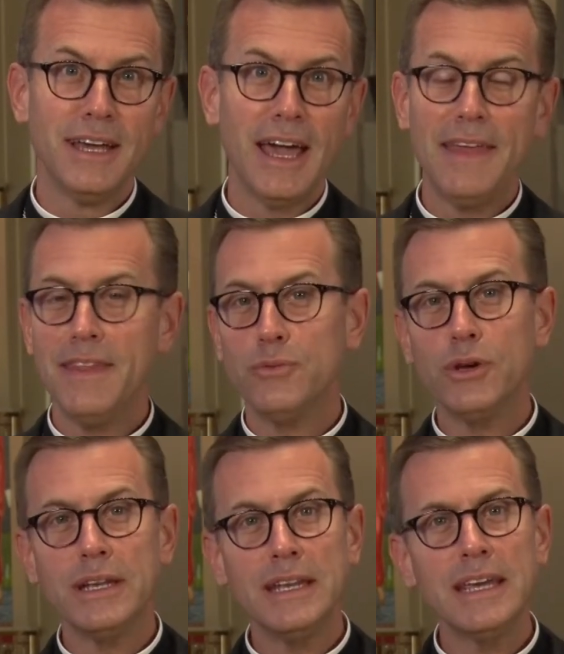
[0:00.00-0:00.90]
And then
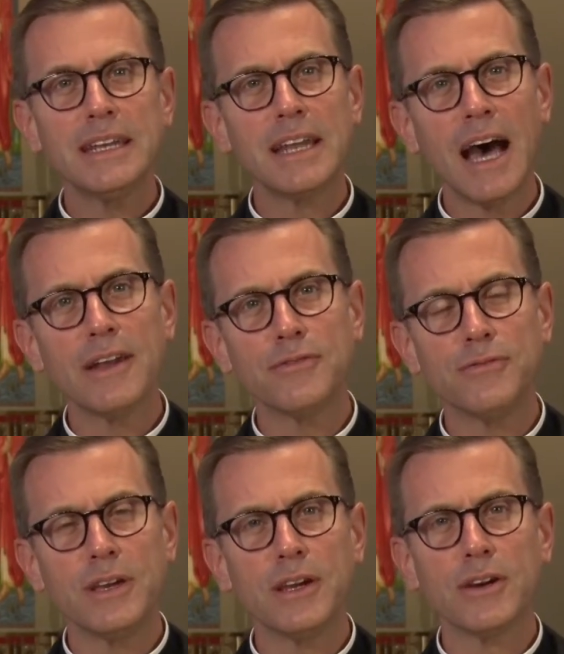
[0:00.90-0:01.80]
we need not
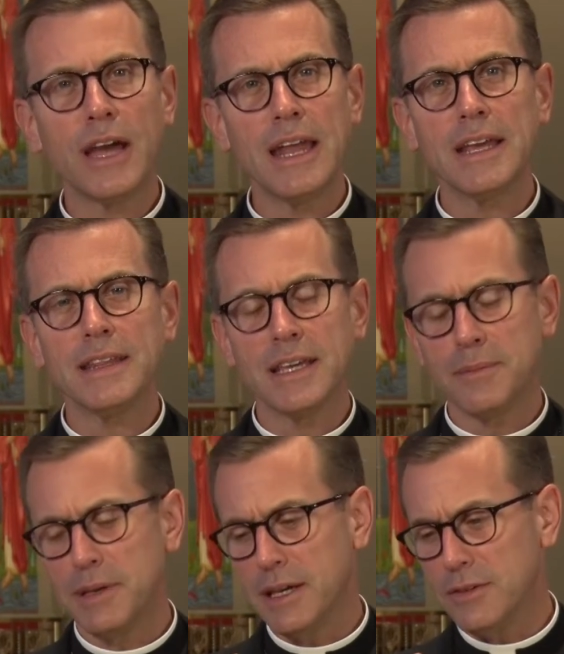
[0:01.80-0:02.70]
fear anything
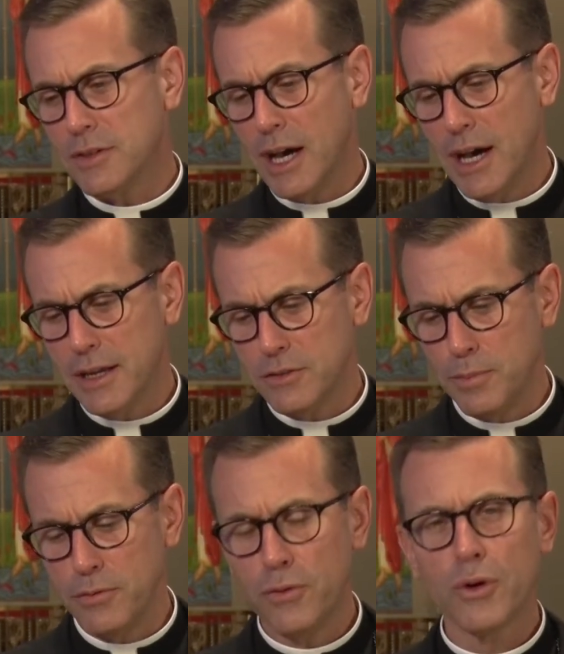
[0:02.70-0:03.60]
because God is
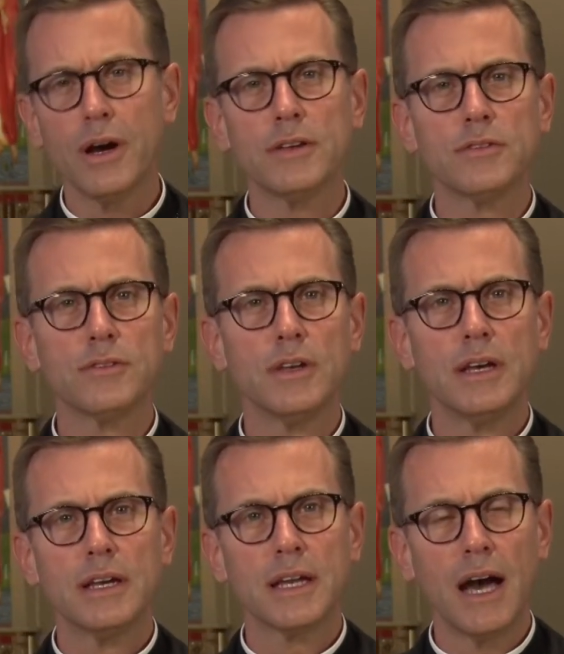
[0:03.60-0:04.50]
before us,
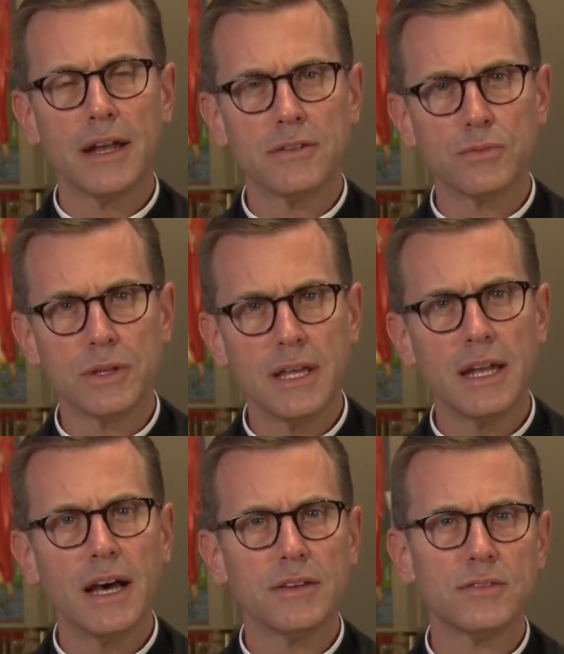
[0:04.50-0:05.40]
God is
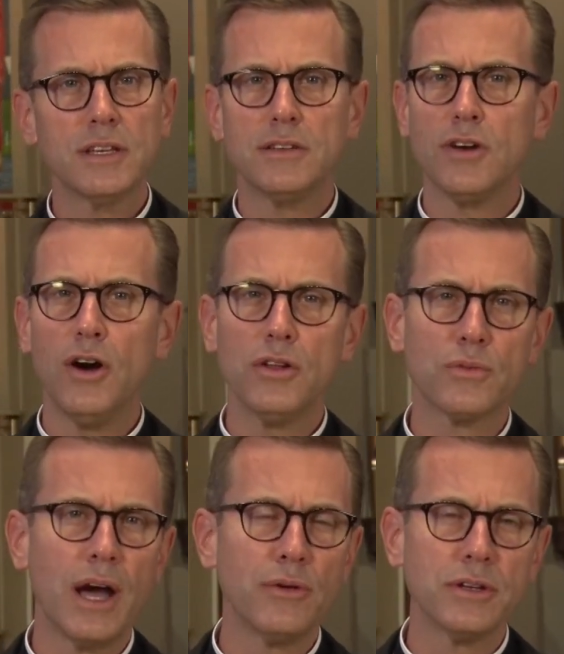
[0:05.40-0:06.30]
within us, He's all
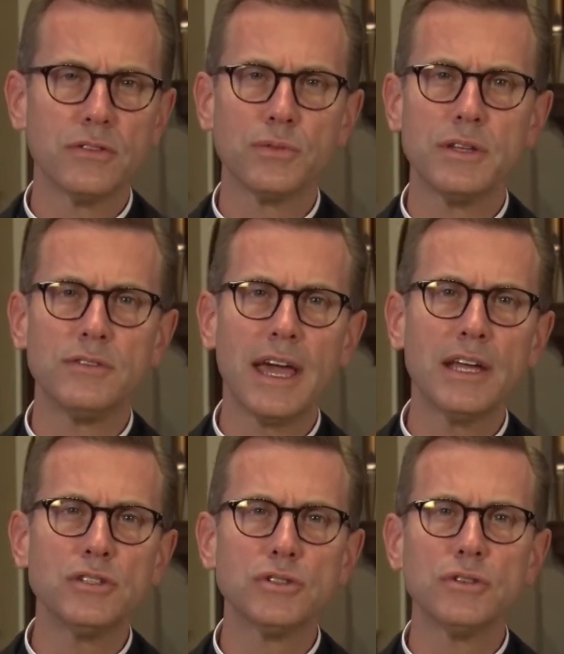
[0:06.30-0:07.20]
around us with His
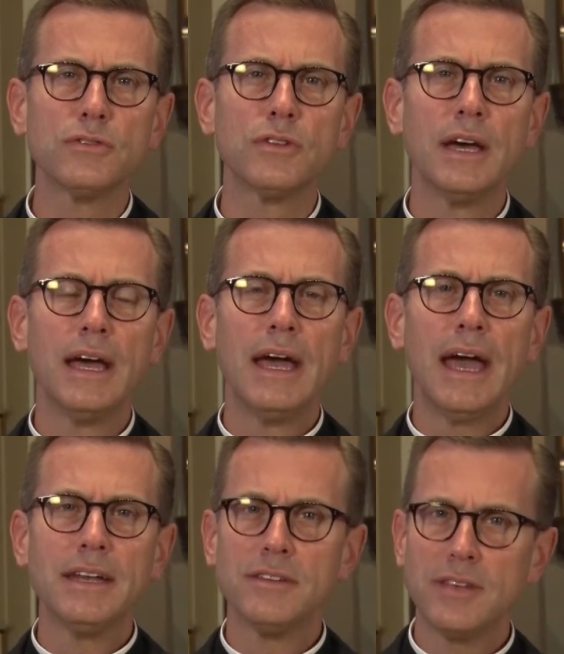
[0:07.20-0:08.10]
angels
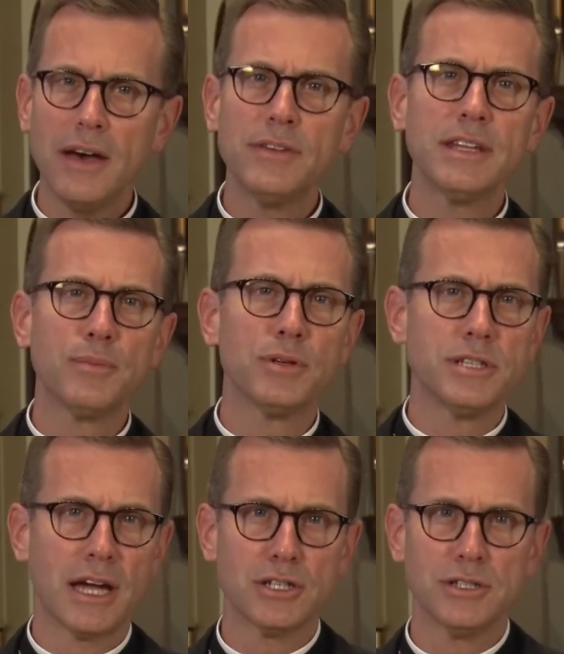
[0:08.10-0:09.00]
and His heavenly
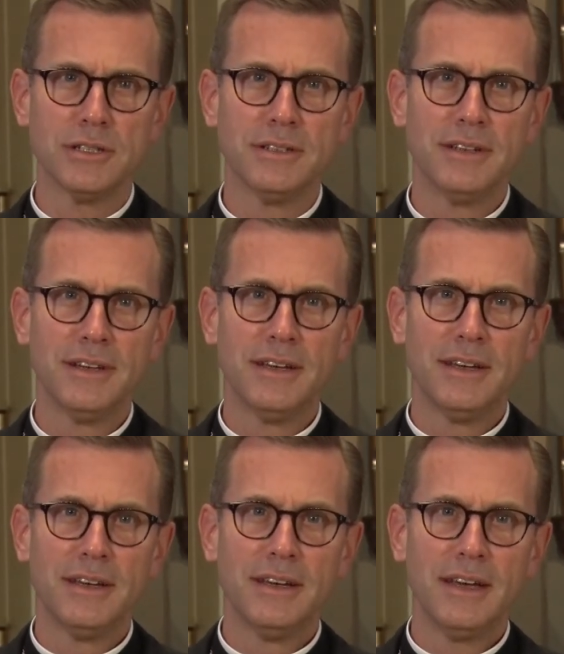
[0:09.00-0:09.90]
protection.
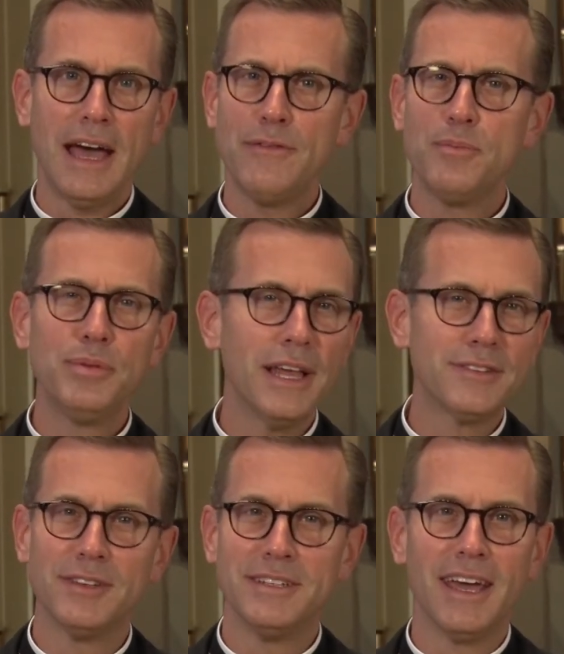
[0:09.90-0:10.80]
Have a
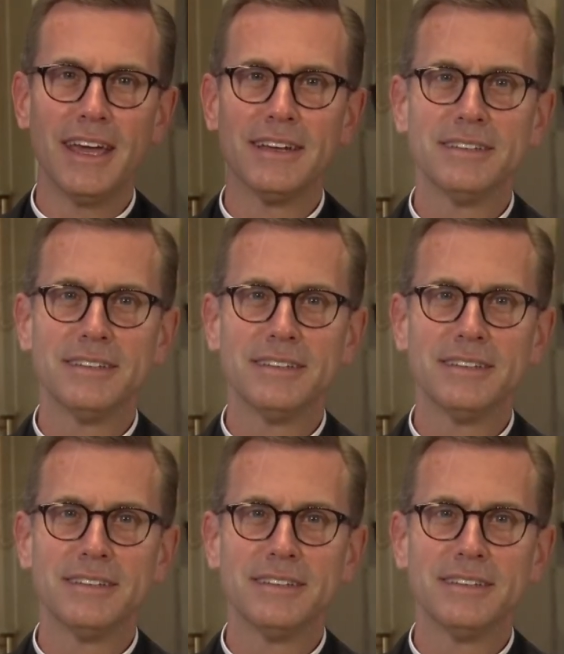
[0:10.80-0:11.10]
blessed day.